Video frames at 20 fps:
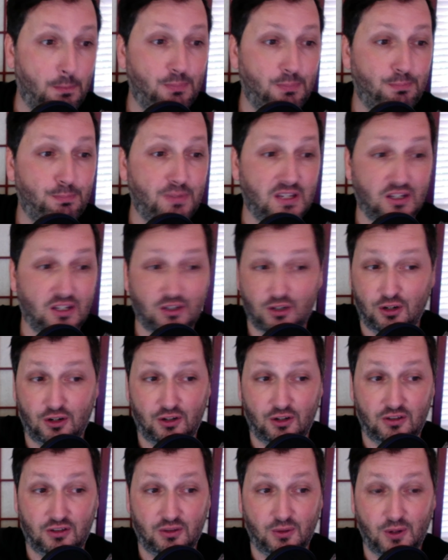be sure
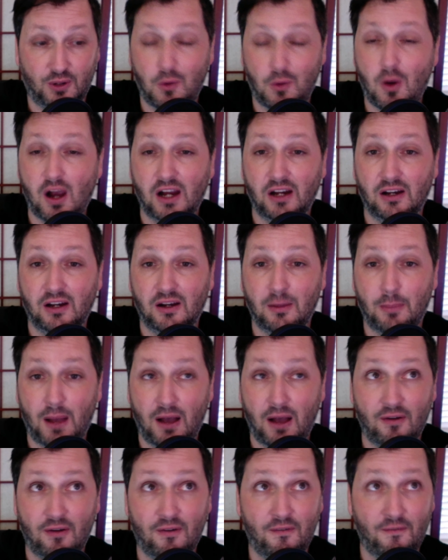to inquire
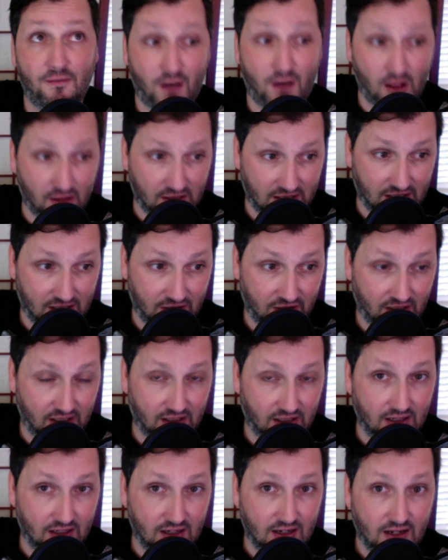about
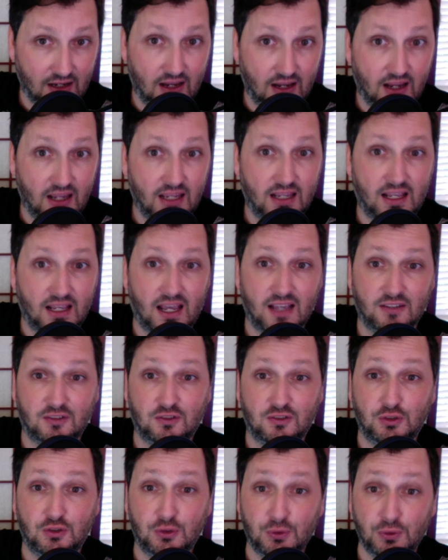volunteering. It has
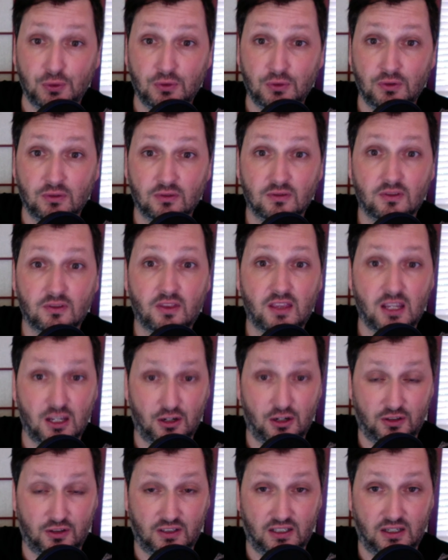two
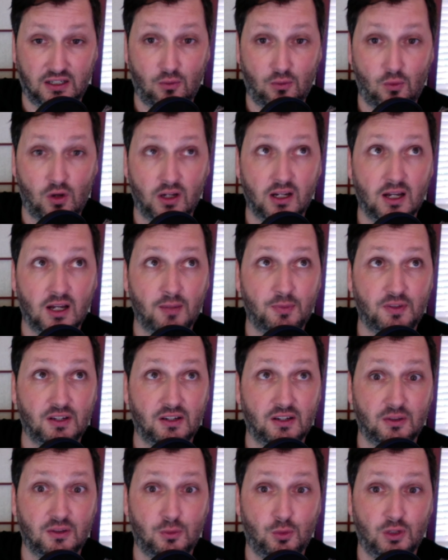theaters in it, one
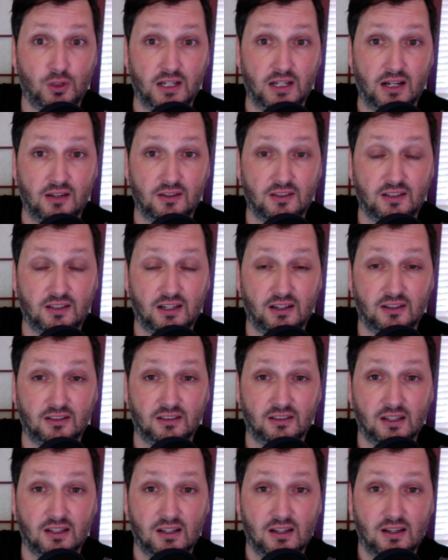upstairs and one downstairs.
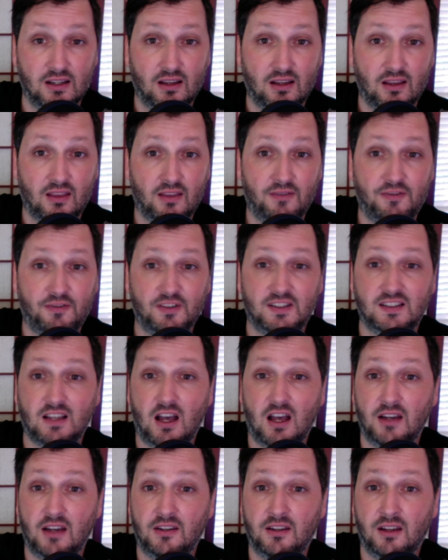The
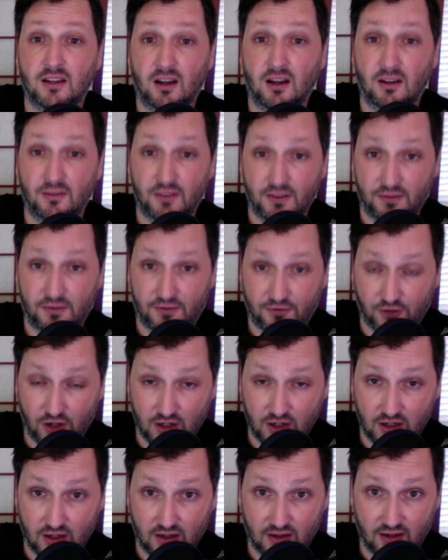facade of the
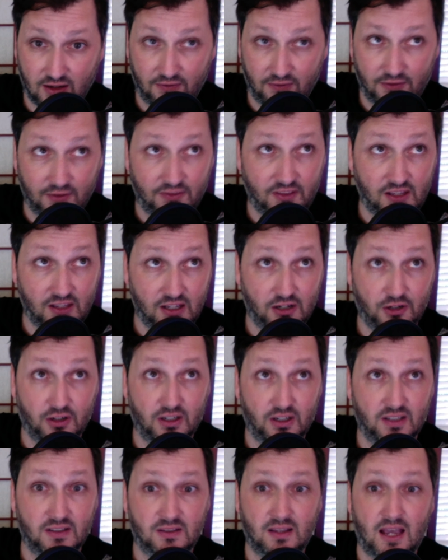front of the theater
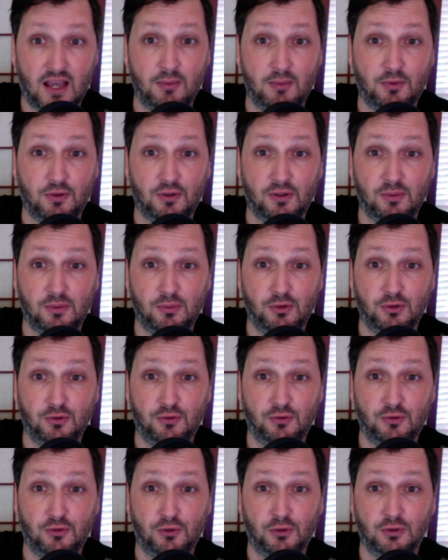is absolutely
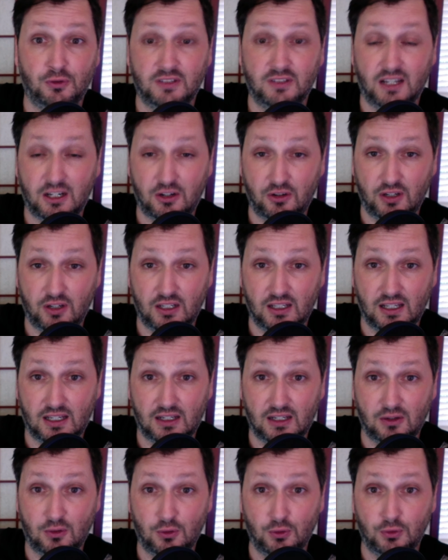beautiful, decorated like an
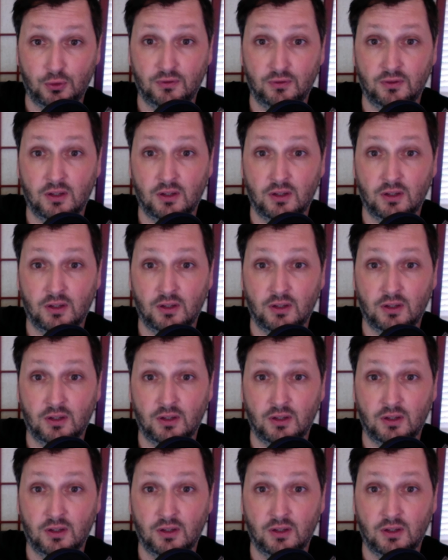old